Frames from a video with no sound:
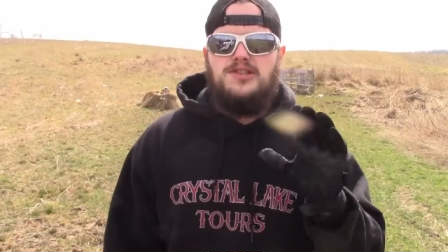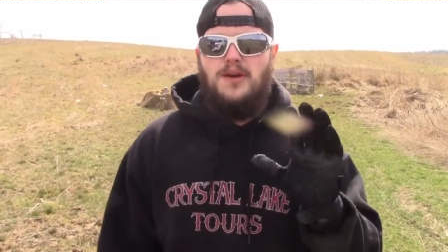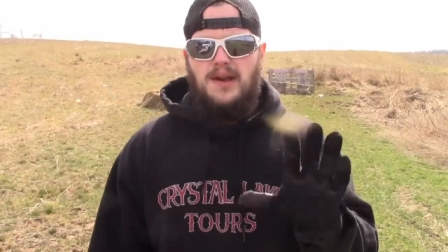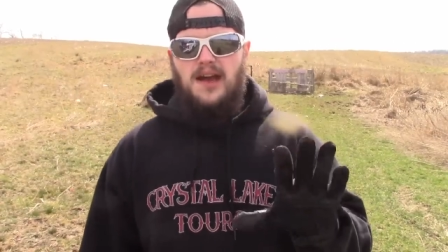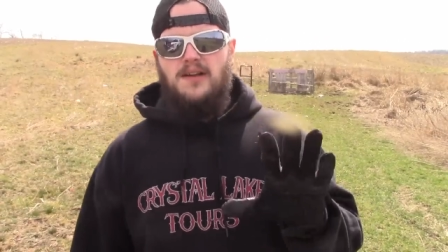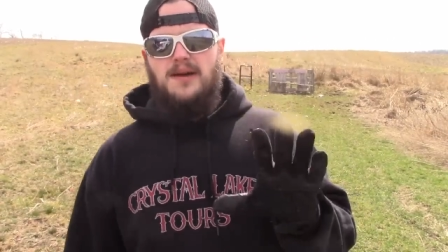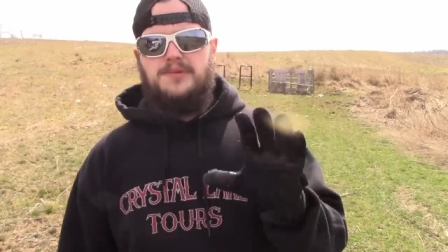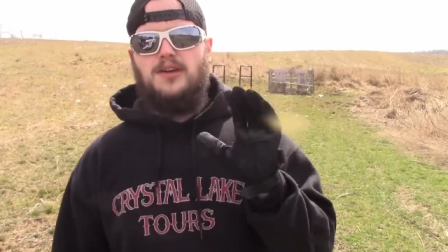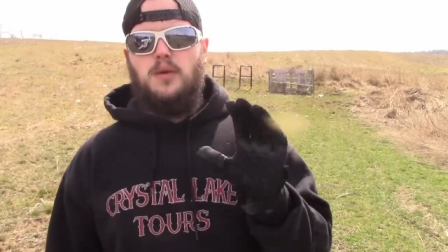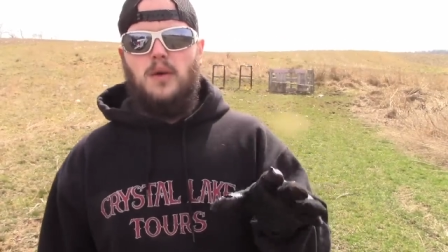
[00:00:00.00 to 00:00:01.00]
So it held
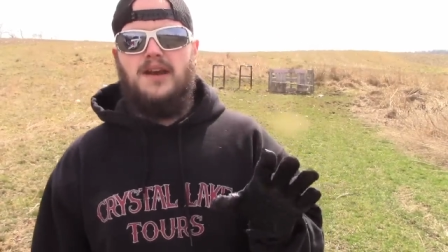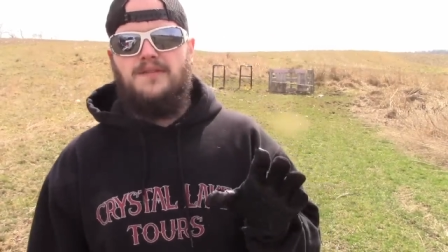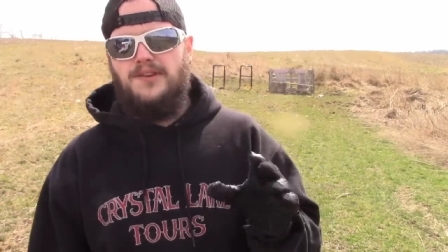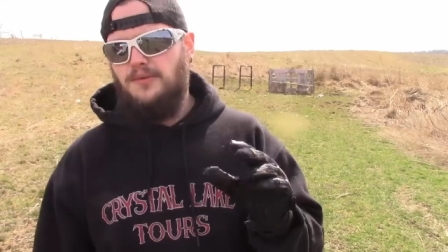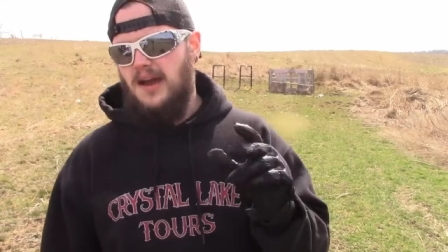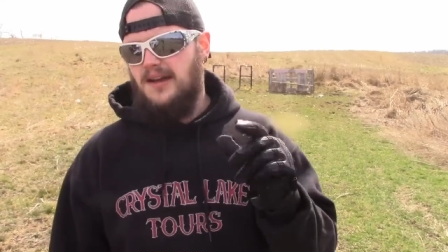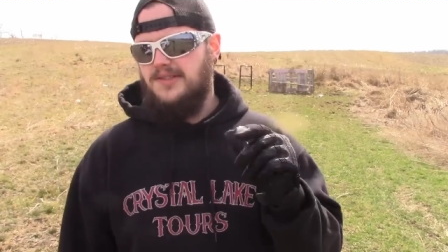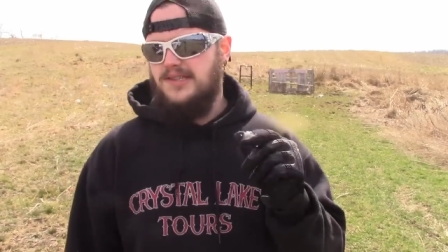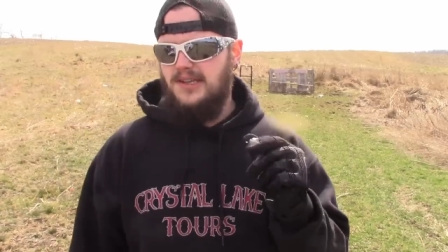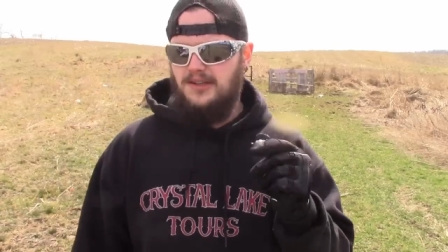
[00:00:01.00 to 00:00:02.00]
up to quite a few
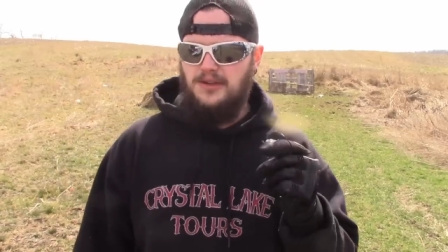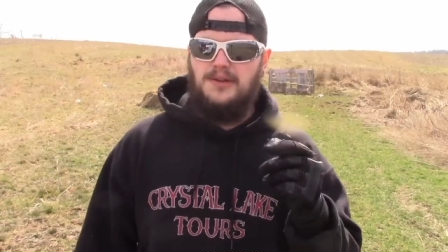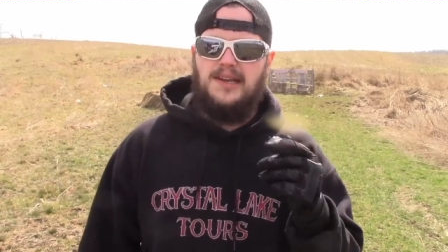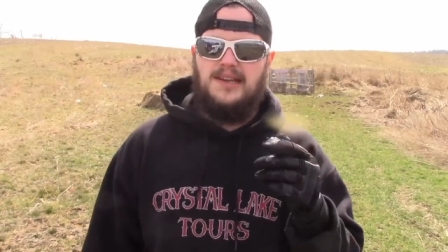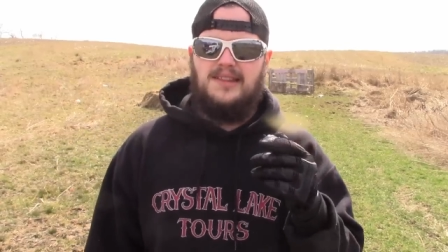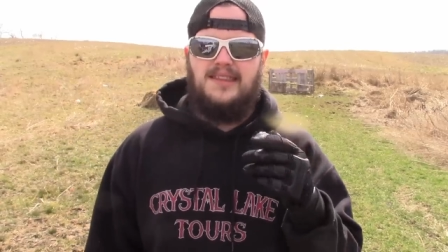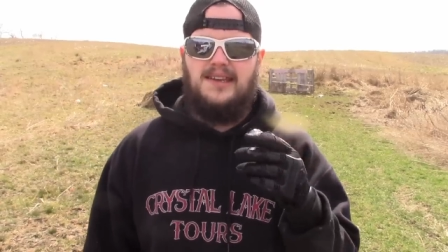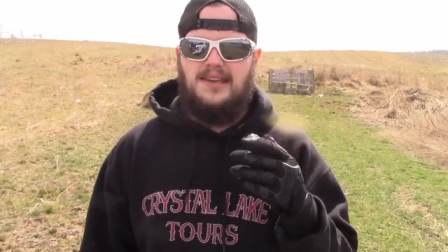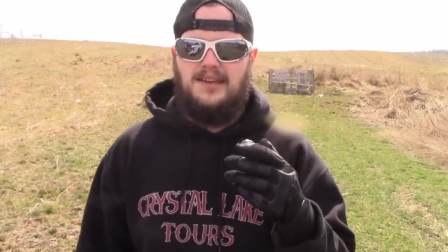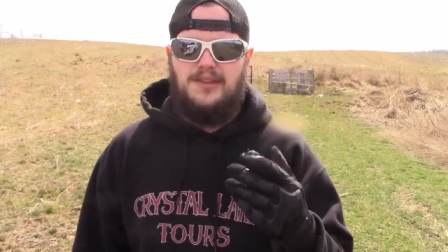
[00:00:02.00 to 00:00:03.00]
rounds, including
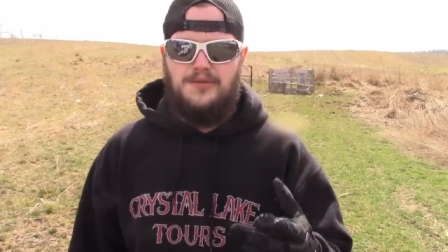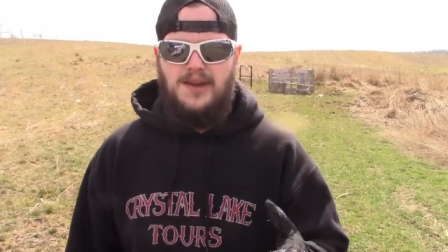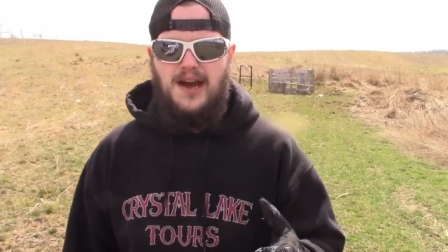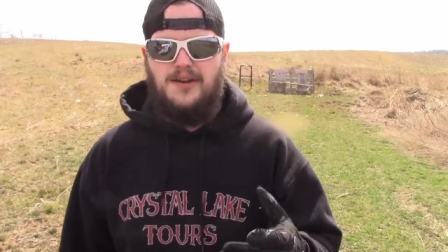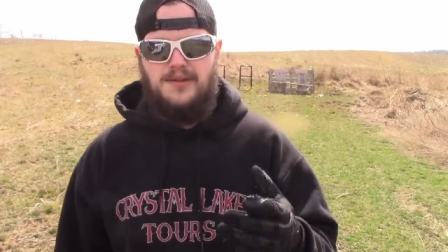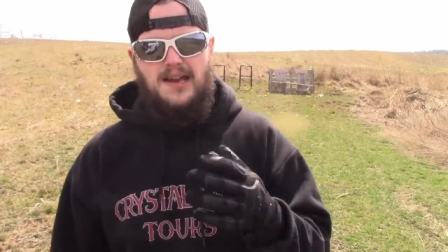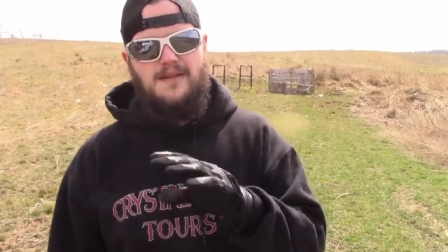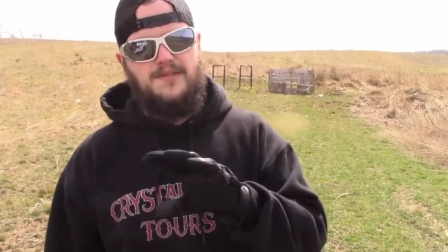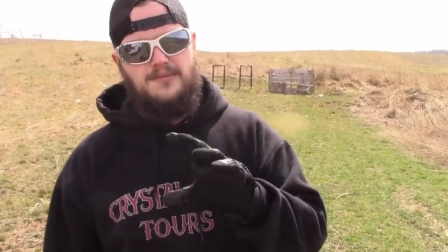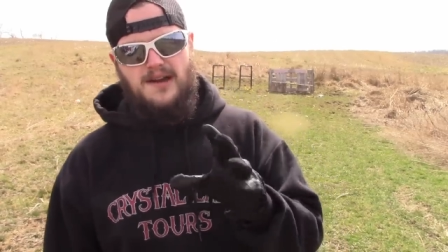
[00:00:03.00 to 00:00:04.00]
the 300
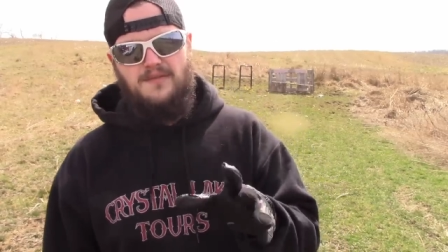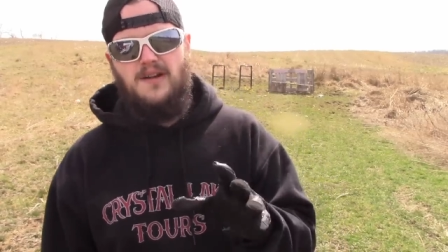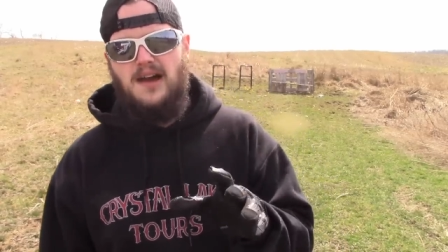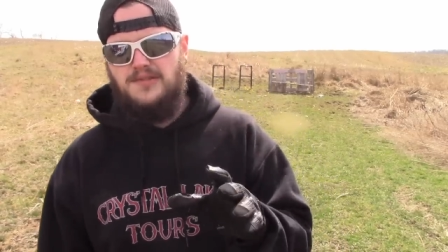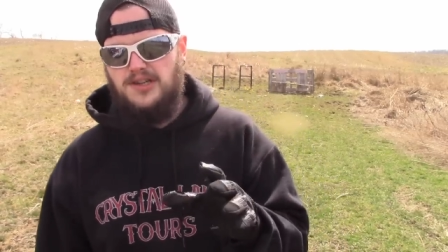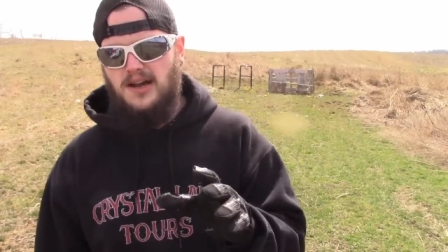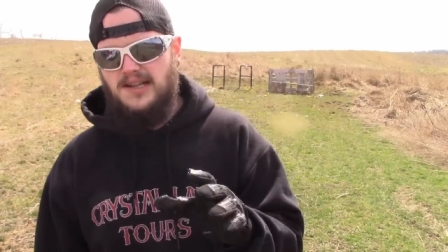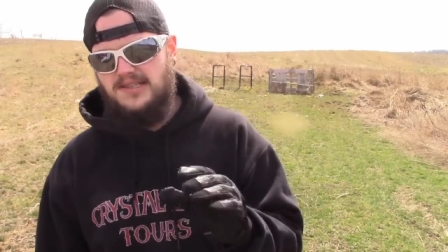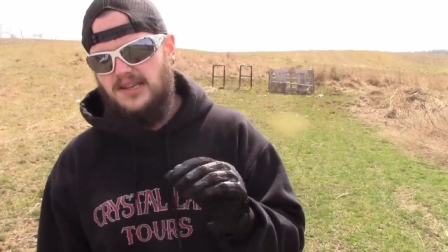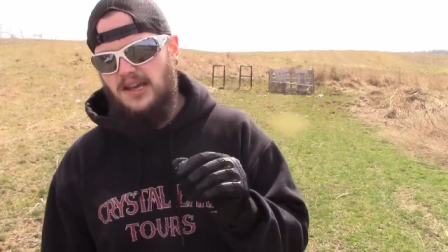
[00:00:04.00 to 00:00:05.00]
after about five
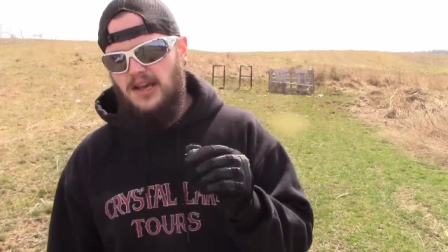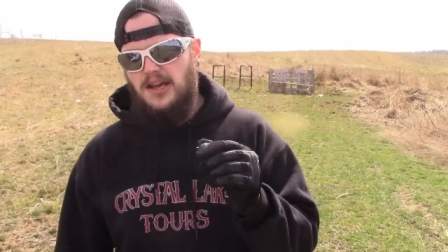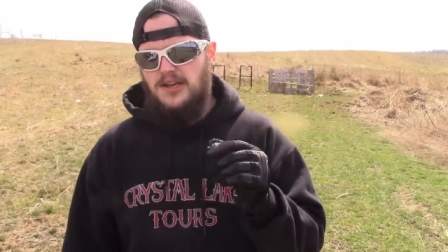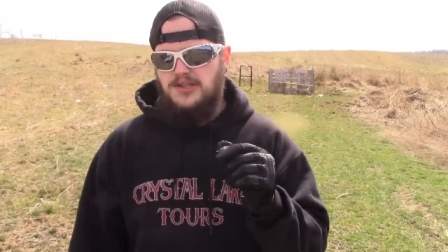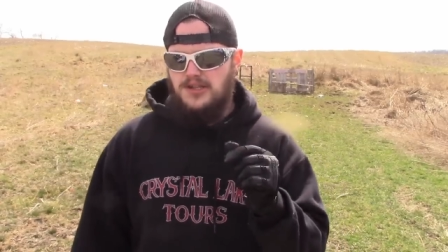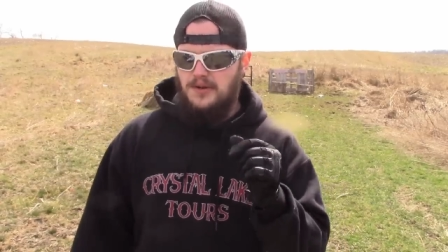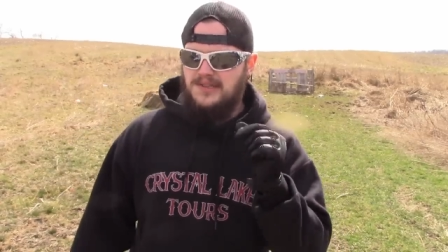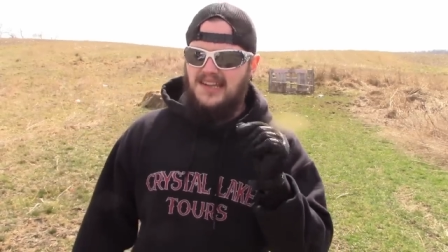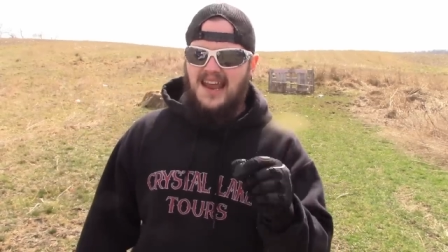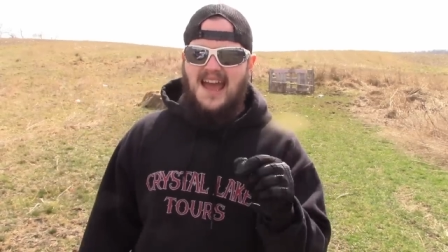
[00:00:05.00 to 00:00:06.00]
shots. So
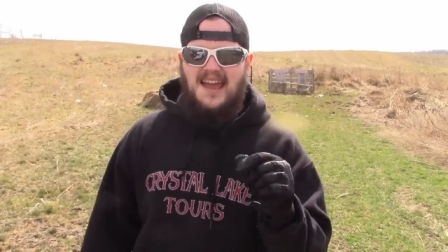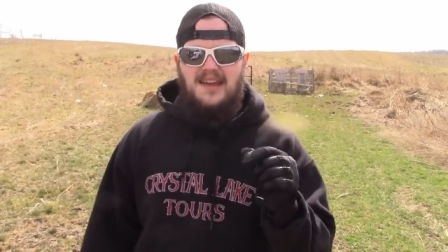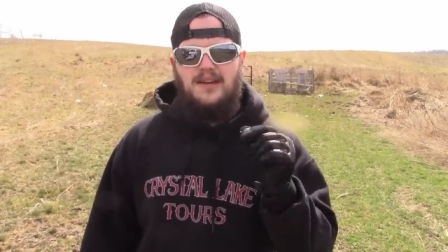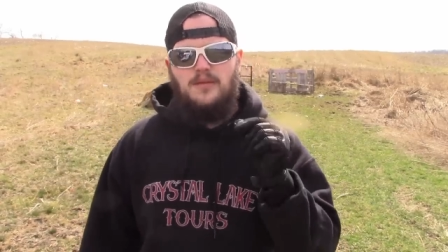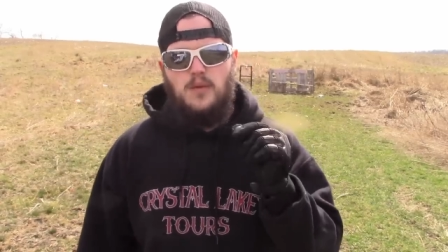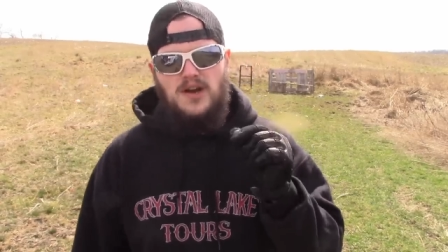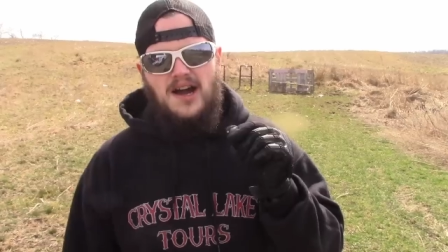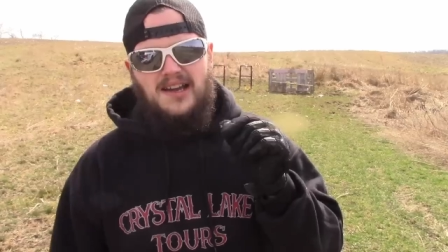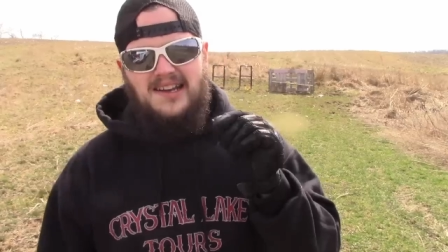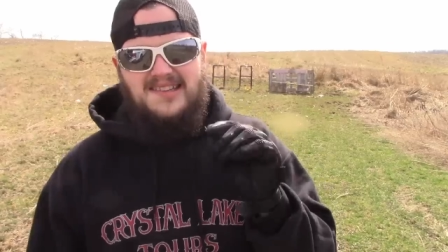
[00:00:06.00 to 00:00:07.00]
today, we're
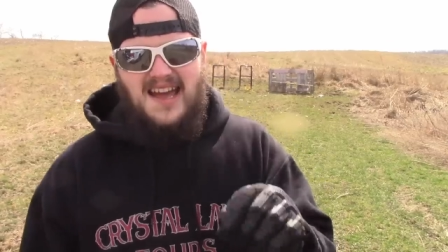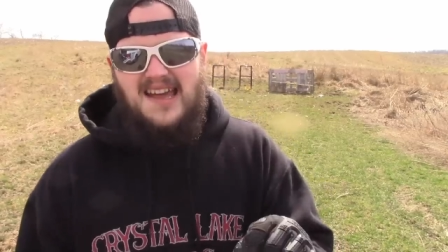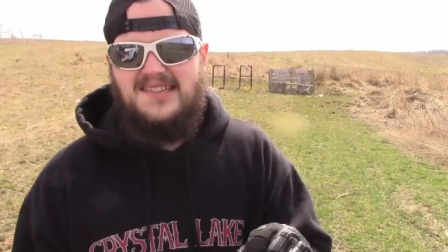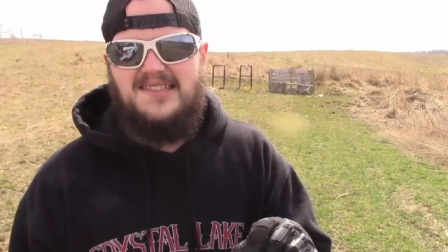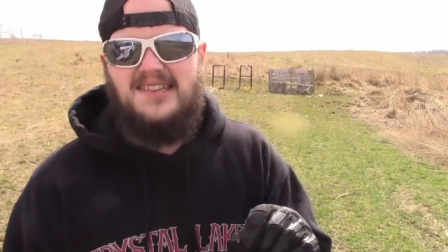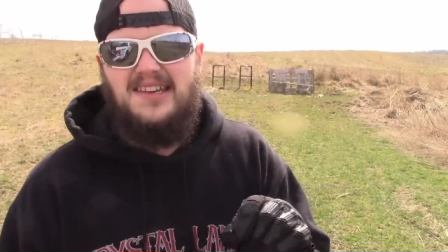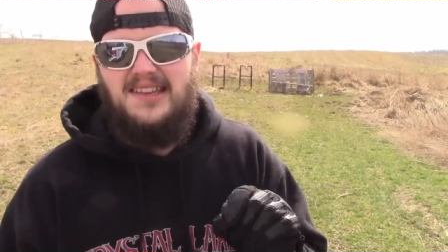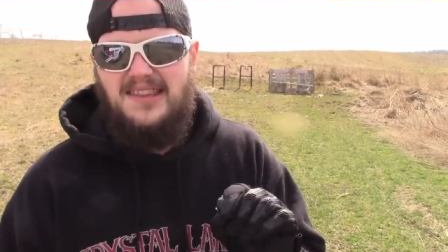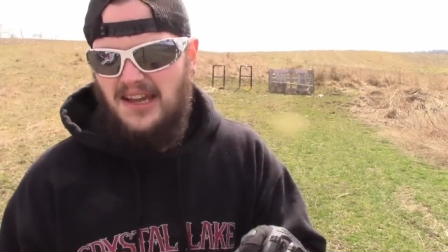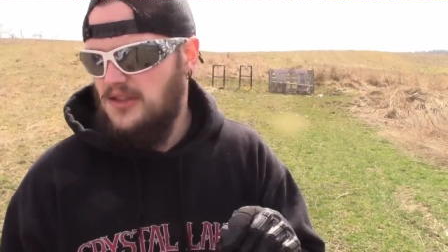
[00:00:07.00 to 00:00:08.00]
not gonna test
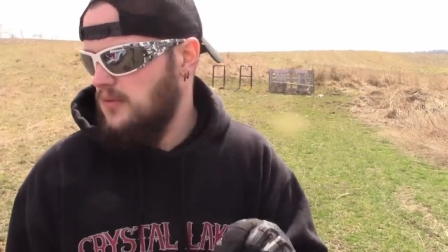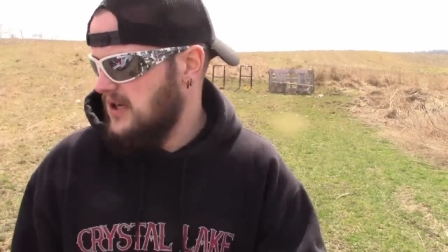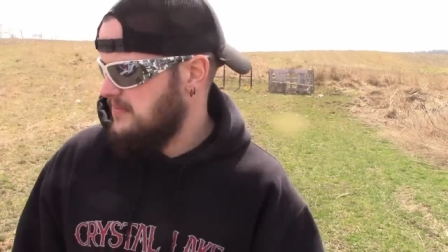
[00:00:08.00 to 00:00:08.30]
the other wish